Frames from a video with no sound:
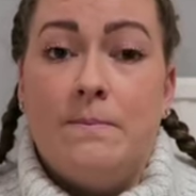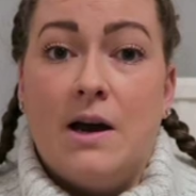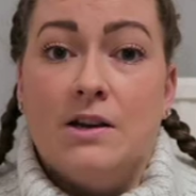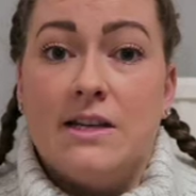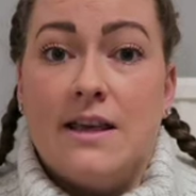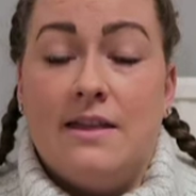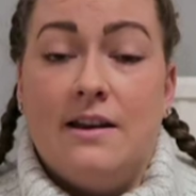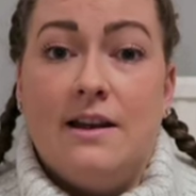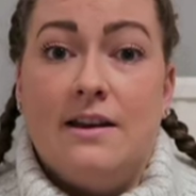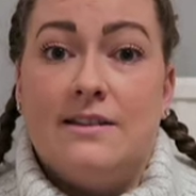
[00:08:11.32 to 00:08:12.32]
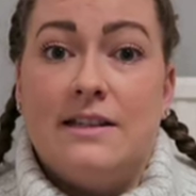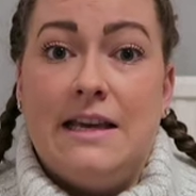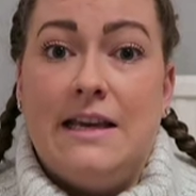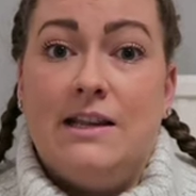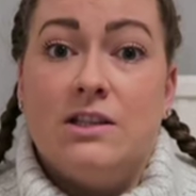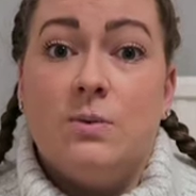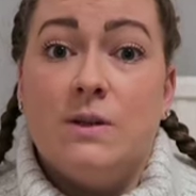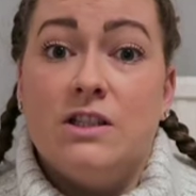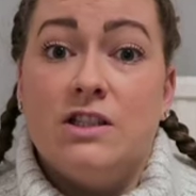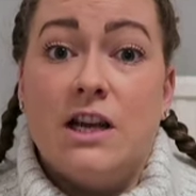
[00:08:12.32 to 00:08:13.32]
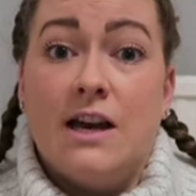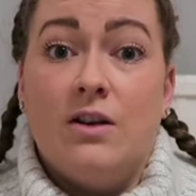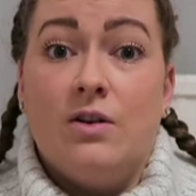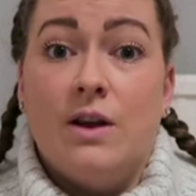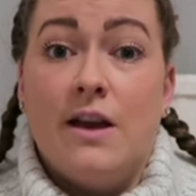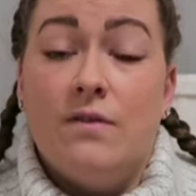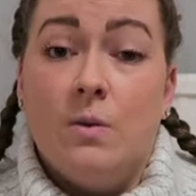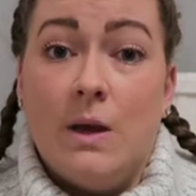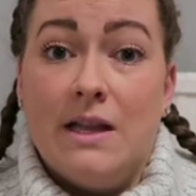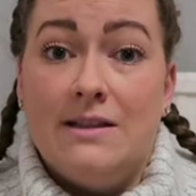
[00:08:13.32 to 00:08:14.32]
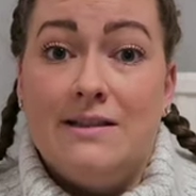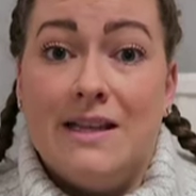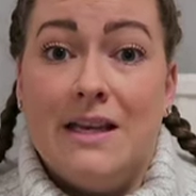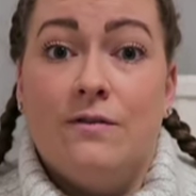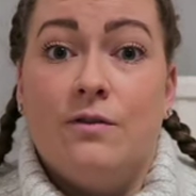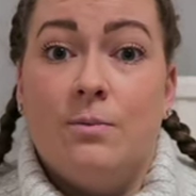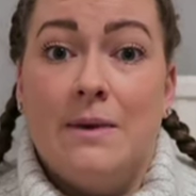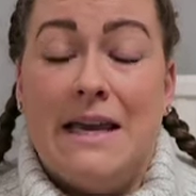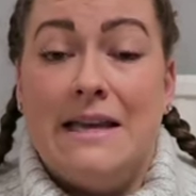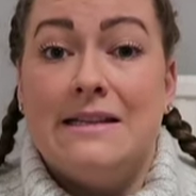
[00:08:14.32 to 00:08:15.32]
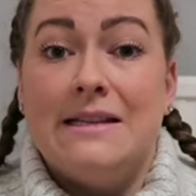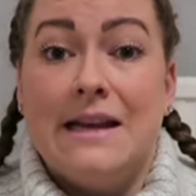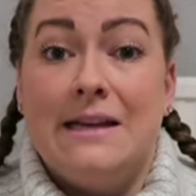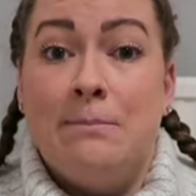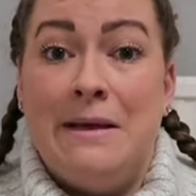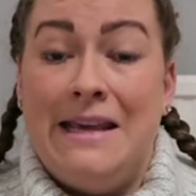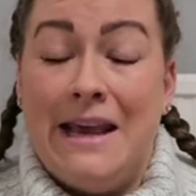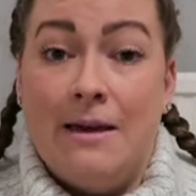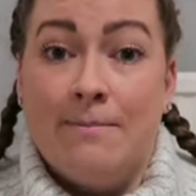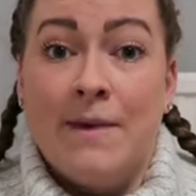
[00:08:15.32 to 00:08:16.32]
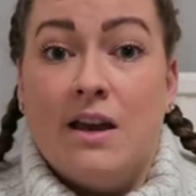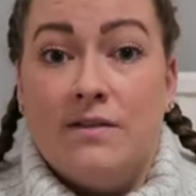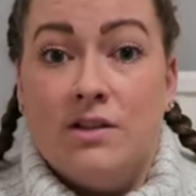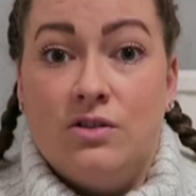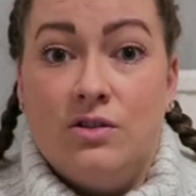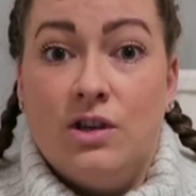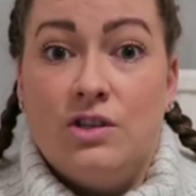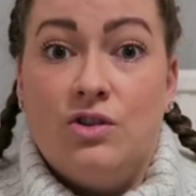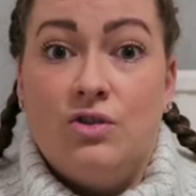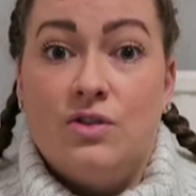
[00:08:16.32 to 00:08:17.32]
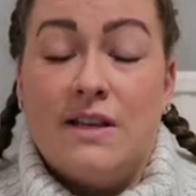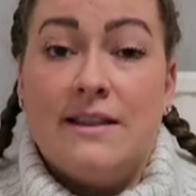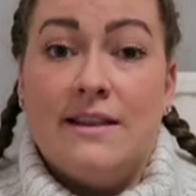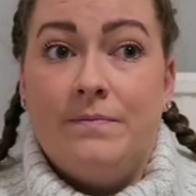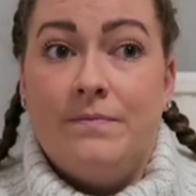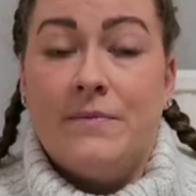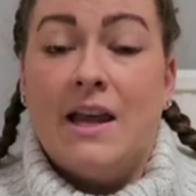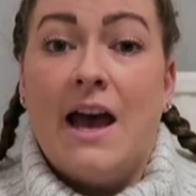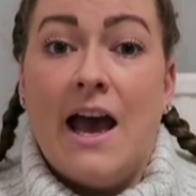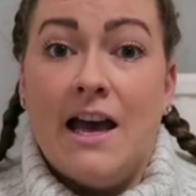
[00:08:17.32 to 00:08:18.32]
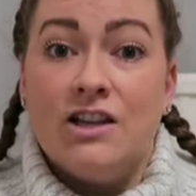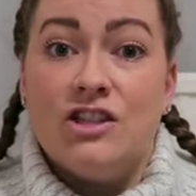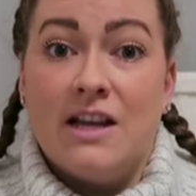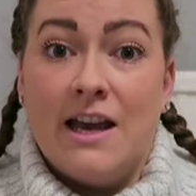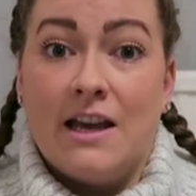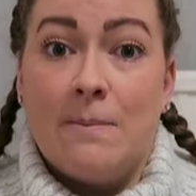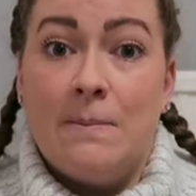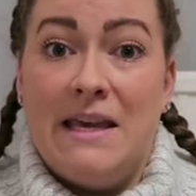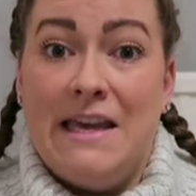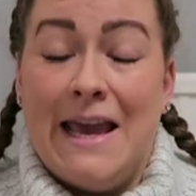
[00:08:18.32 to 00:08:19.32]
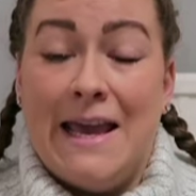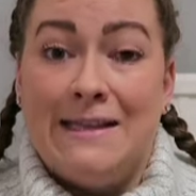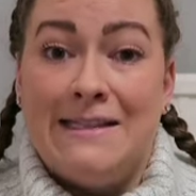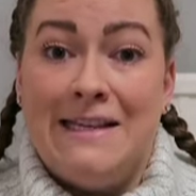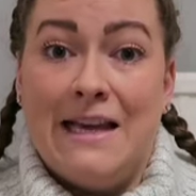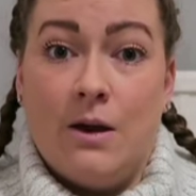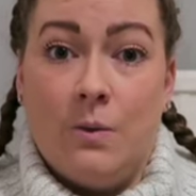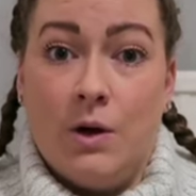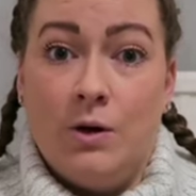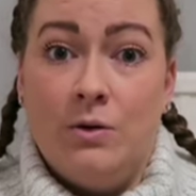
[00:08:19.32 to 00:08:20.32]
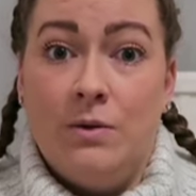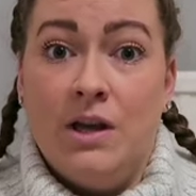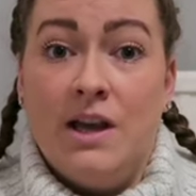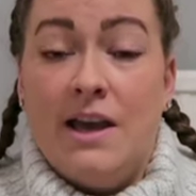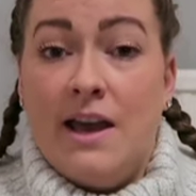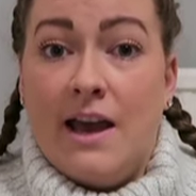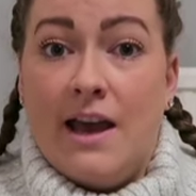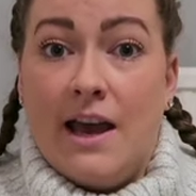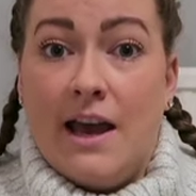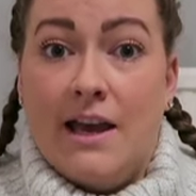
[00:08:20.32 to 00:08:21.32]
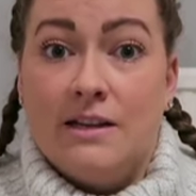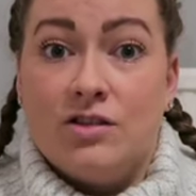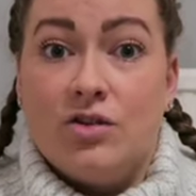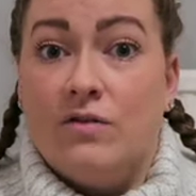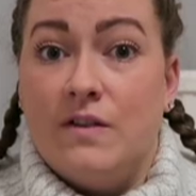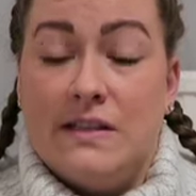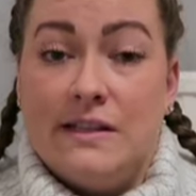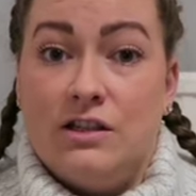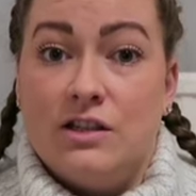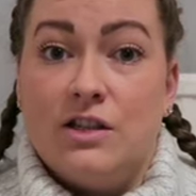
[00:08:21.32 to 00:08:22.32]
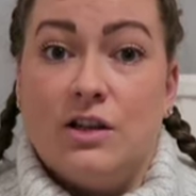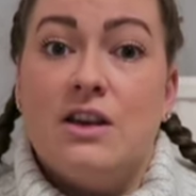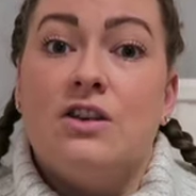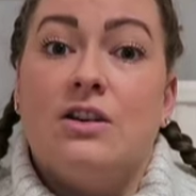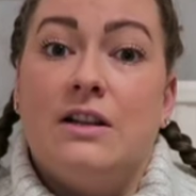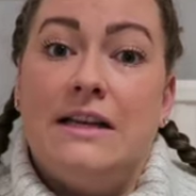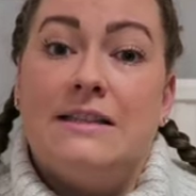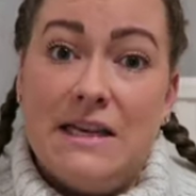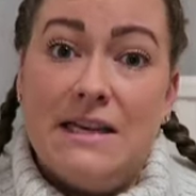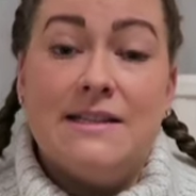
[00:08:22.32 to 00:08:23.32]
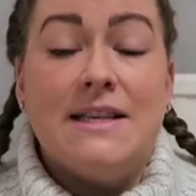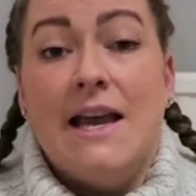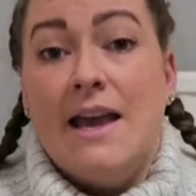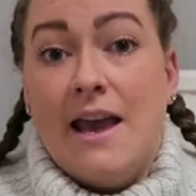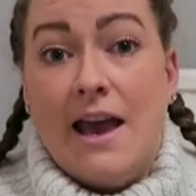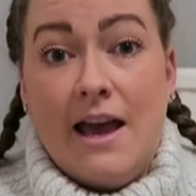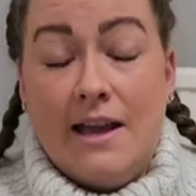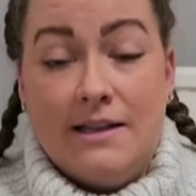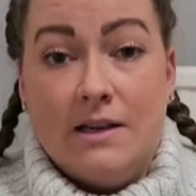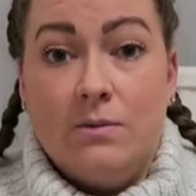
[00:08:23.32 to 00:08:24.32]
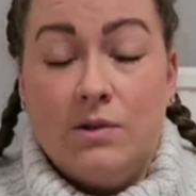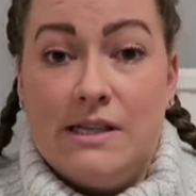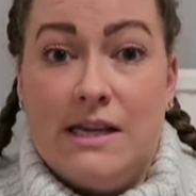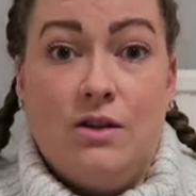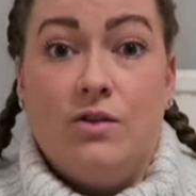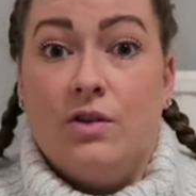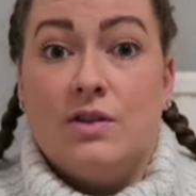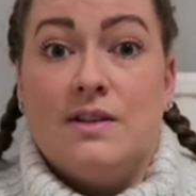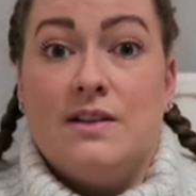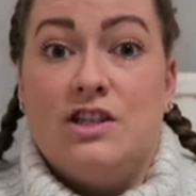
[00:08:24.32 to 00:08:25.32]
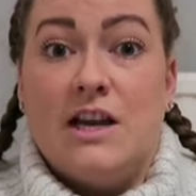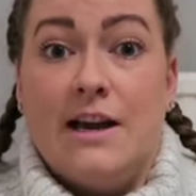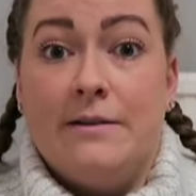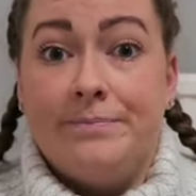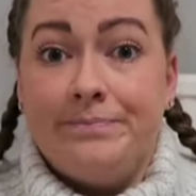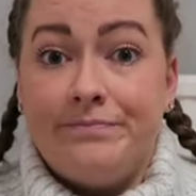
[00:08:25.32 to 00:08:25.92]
but there is a Twitter chat every Wednesday from 8 to 9 p.m. You have to do is use the hashtag PNDHour, and obviously just look at your latest and it will take you through to the chat.